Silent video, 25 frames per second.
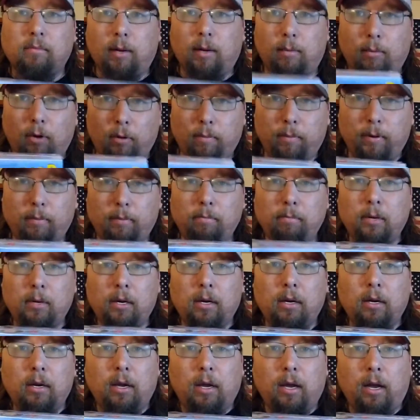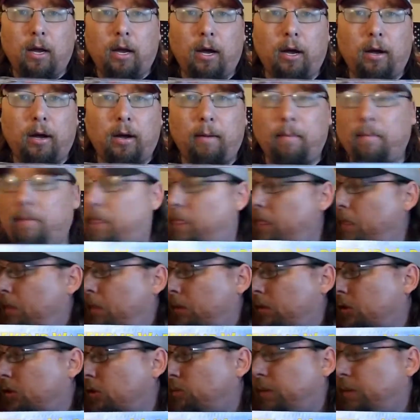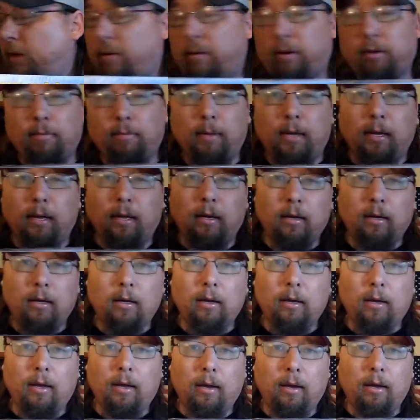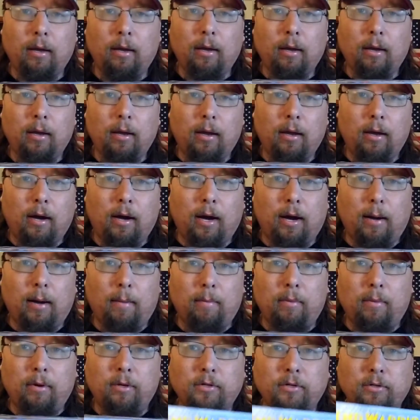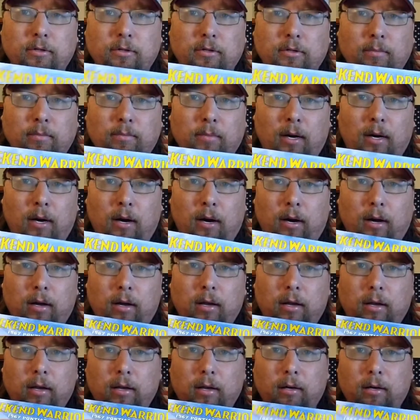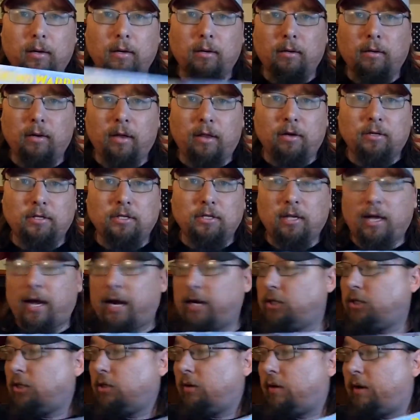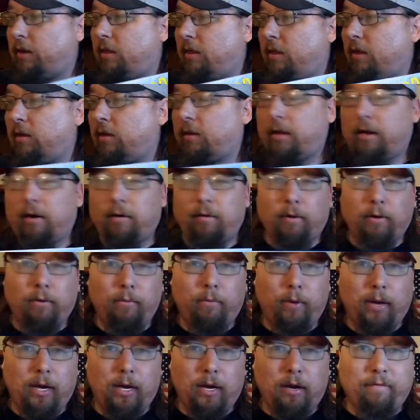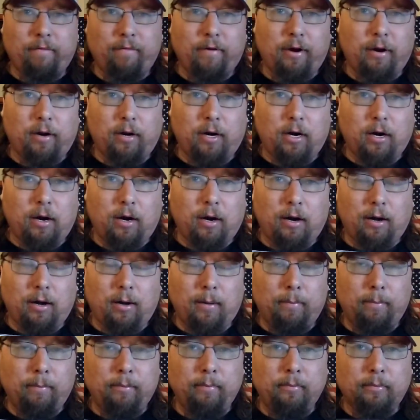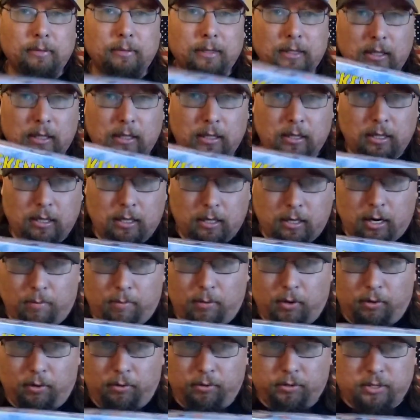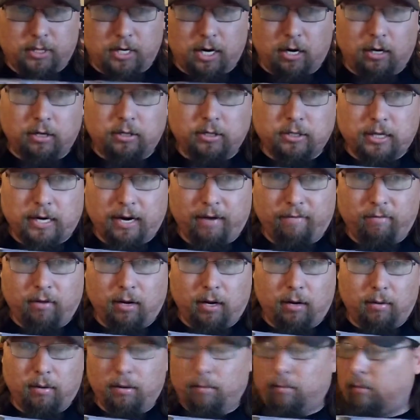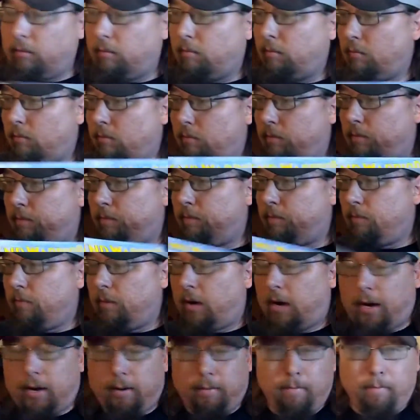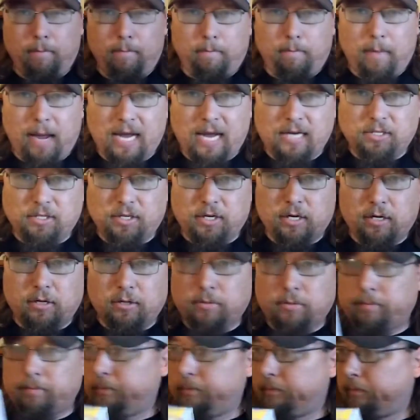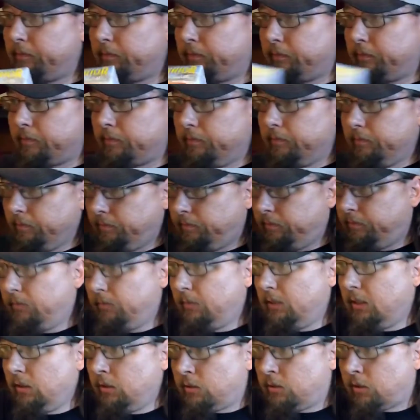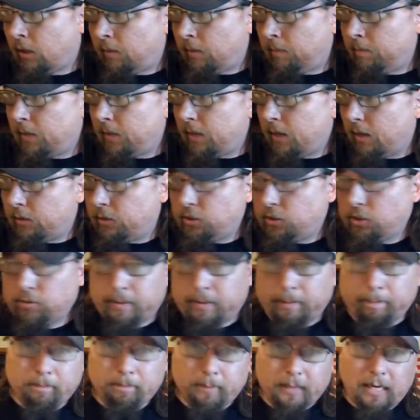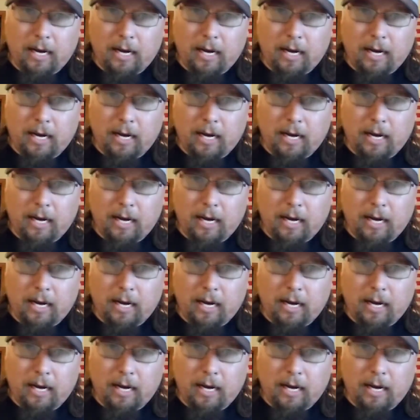I'm hoping. Just bear with me. I'm going to do some another slideshow, I think, later in the week of a couple older cars that I've done past years. So, excuse me.